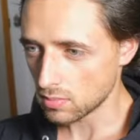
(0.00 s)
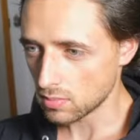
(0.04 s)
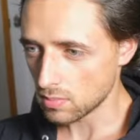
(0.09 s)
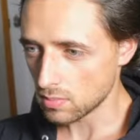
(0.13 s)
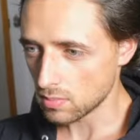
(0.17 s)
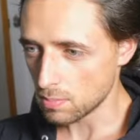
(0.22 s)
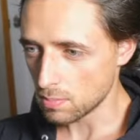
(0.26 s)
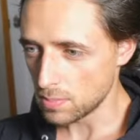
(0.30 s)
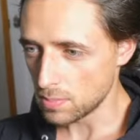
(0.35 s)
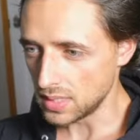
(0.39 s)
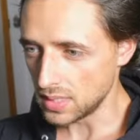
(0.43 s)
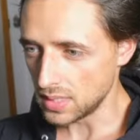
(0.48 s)

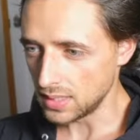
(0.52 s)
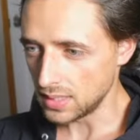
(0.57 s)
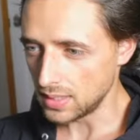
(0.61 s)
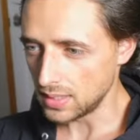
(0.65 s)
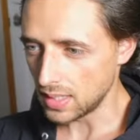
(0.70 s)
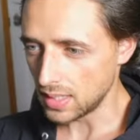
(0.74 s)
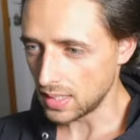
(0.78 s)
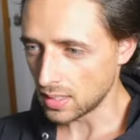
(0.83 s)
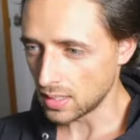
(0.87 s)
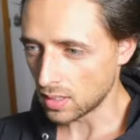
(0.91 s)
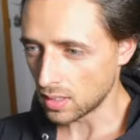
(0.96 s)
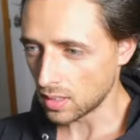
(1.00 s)

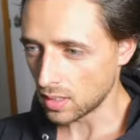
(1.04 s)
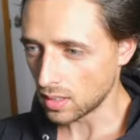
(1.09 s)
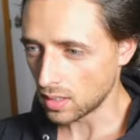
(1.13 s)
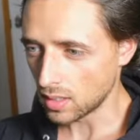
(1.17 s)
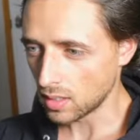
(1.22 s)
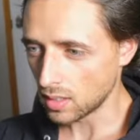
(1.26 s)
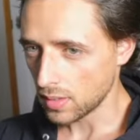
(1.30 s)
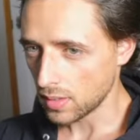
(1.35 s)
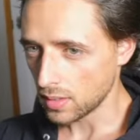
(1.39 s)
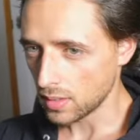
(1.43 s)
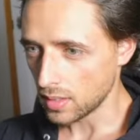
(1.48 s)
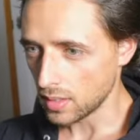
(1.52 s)
beginner
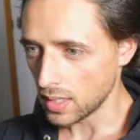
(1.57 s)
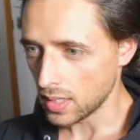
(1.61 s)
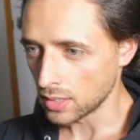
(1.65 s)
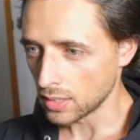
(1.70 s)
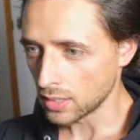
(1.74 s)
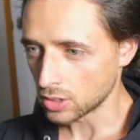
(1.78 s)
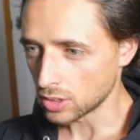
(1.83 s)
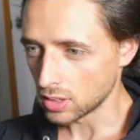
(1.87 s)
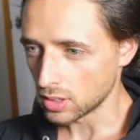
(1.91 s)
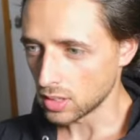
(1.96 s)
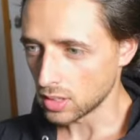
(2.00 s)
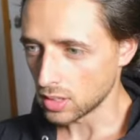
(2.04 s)

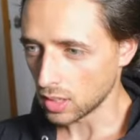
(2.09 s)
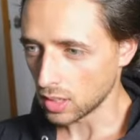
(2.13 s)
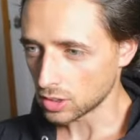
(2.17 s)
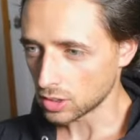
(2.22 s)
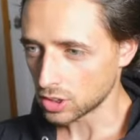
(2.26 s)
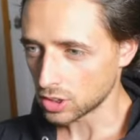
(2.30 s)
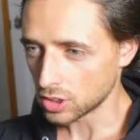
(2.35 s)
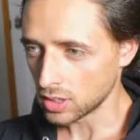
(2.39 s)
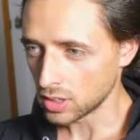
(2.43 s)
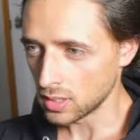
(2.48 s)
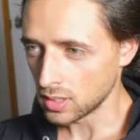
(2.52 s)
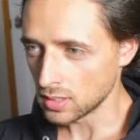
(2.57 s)

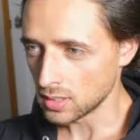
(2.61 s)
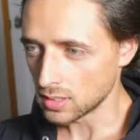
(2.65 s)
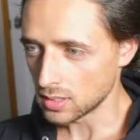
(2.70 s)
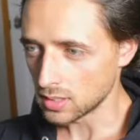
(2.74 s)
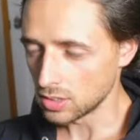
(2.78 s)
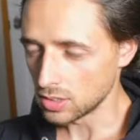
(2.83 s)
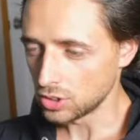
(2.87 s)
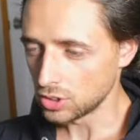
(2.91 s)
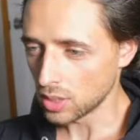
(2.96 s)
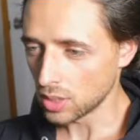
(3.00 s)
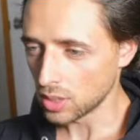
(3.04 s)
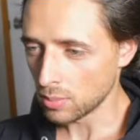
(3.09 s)
introduction into
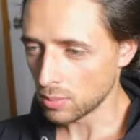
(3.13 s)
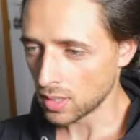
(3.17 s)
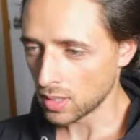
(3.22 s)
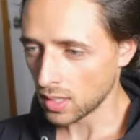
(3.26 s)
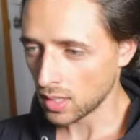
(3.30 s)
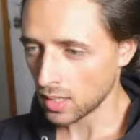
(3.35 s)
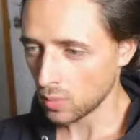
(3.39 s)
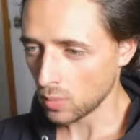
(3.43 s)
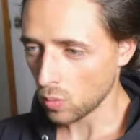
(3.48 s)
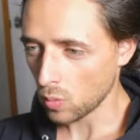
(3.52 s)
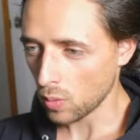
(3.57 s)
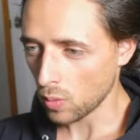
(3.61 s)
Gemini,
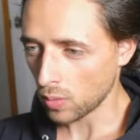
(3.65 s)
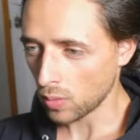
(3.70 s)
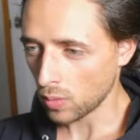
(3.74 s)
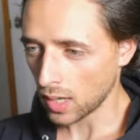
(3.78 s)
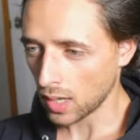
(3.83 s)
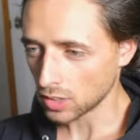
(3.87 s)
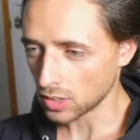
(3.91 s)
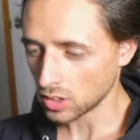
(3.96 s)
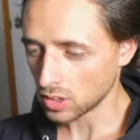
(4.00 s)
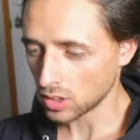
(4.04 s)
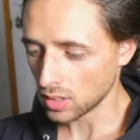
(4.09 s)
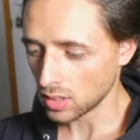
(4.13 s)
what we're
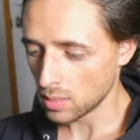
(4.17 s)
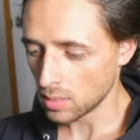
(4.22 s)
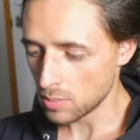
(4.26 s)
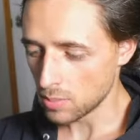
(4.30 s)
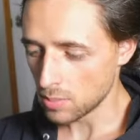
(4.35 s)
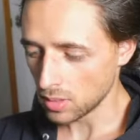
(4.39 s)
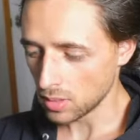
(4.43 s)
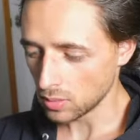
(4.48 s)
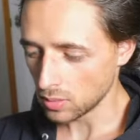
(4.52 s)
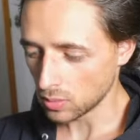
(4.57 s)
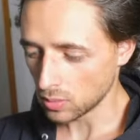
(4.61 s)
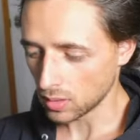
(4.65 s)
actually going to
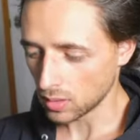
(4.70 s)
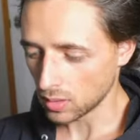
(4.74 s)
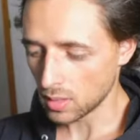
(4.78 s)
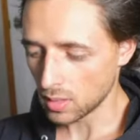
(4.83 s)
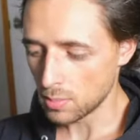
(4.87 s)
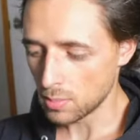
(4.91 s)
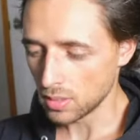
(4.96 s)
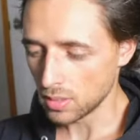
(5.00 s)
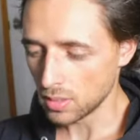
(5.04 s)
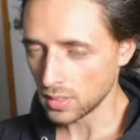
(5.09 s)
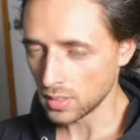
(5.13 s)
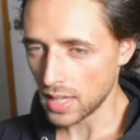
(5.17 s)
build, we're going to
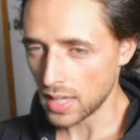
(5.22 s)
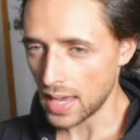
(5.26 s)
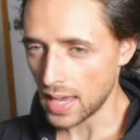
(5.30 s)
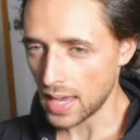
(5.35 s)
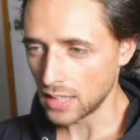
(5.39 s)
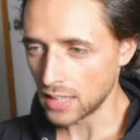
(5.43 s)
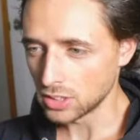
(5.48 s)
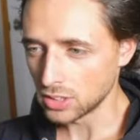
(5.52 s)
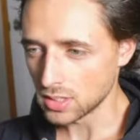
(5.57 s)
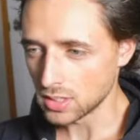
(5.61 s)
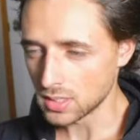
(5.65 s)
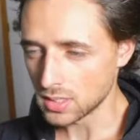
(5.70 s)
build an
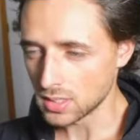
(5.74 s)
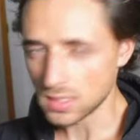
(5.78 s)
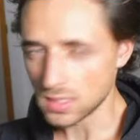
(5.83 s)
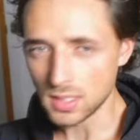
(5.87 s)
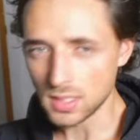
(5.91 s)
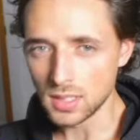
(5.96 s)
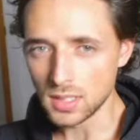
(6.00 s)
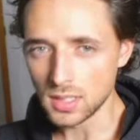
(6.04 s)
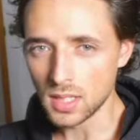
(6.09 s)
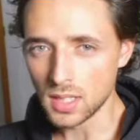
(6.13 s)
agency